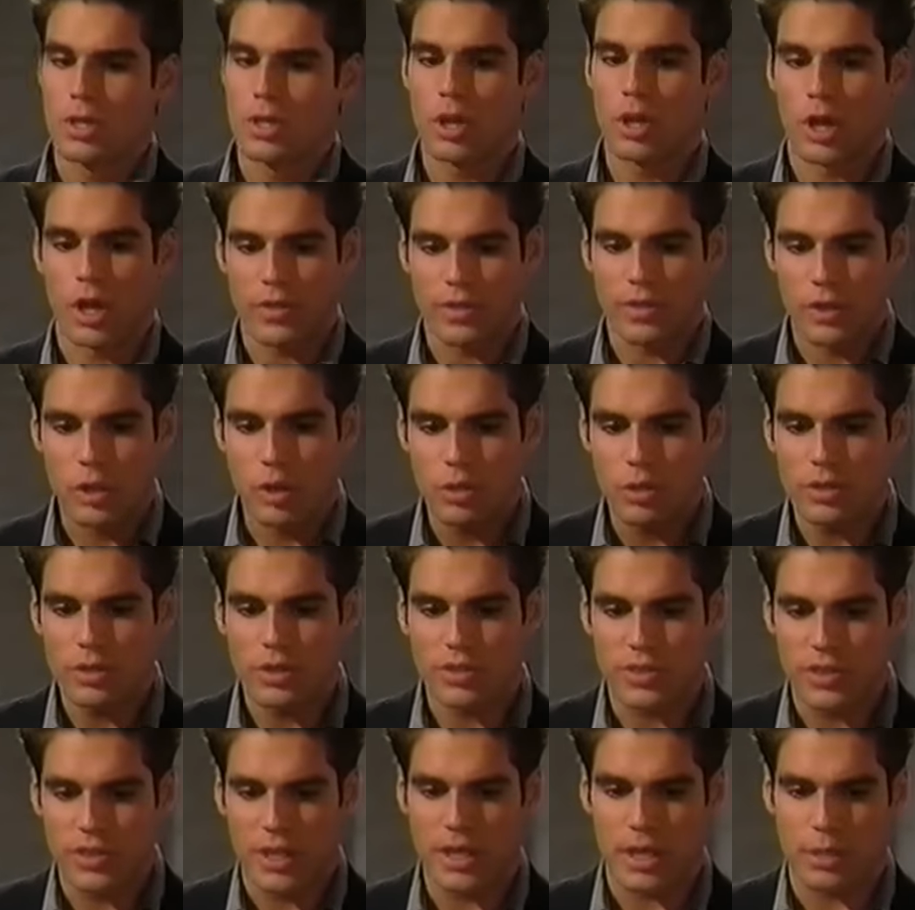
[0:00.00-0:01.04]
Look, the only
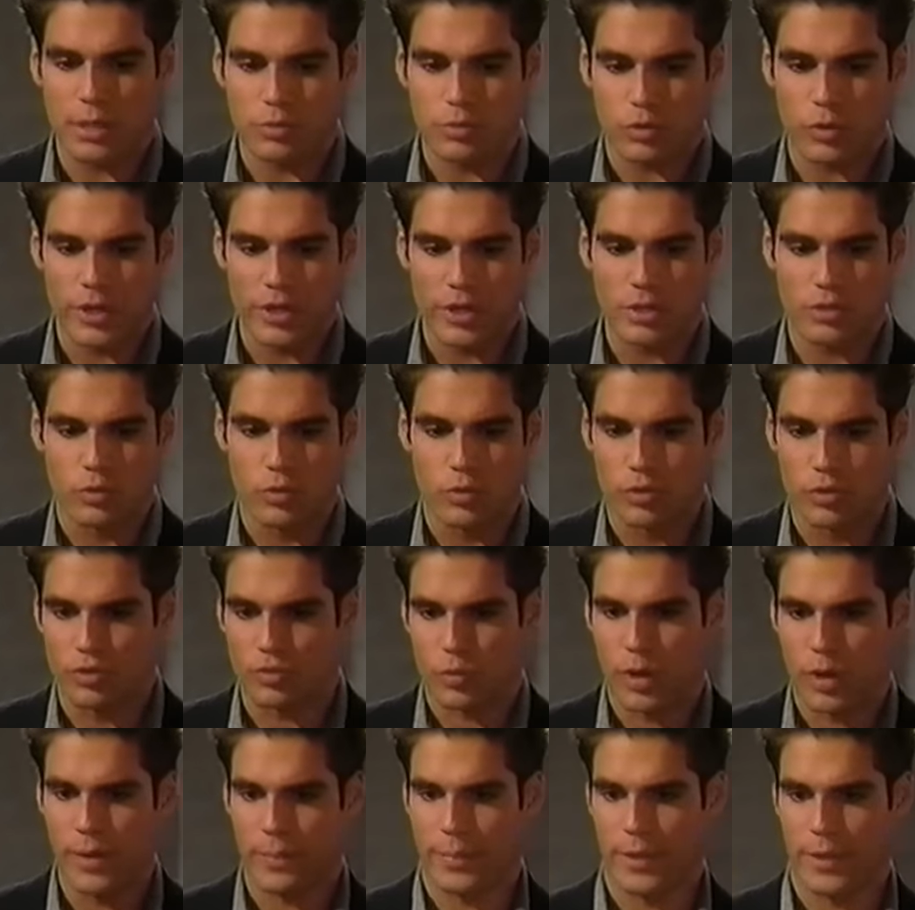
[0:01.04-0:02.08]
thing I'm trying to do
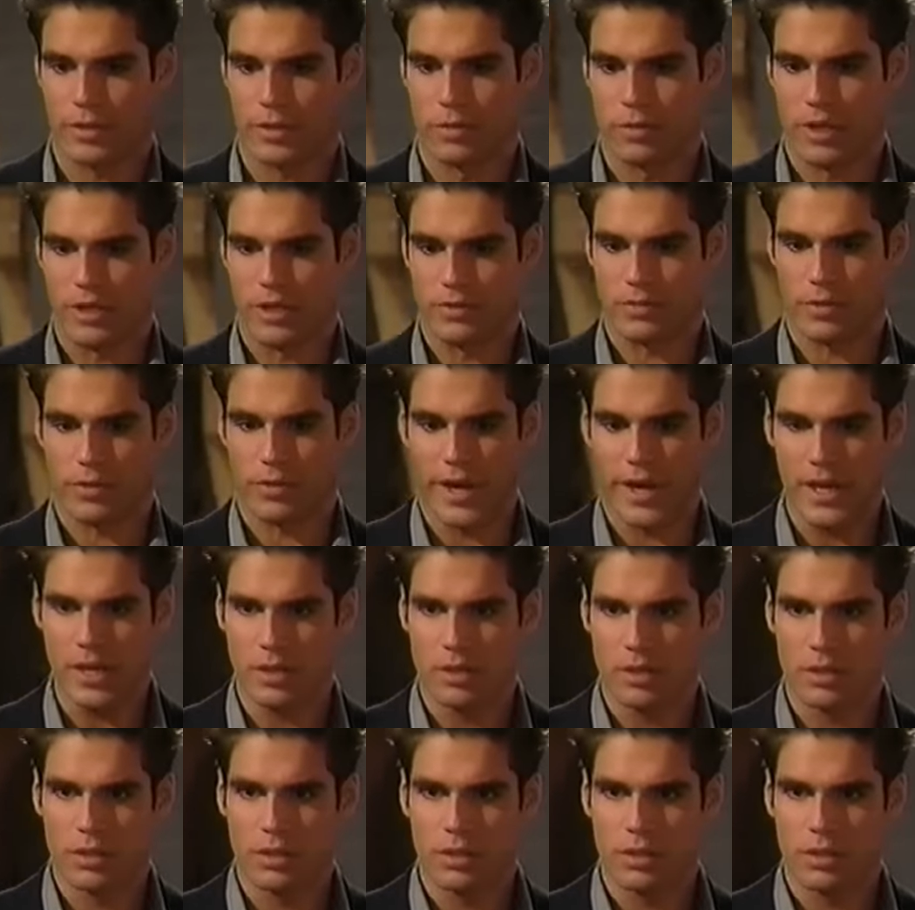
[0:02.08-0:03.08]
is right by you guys, all right?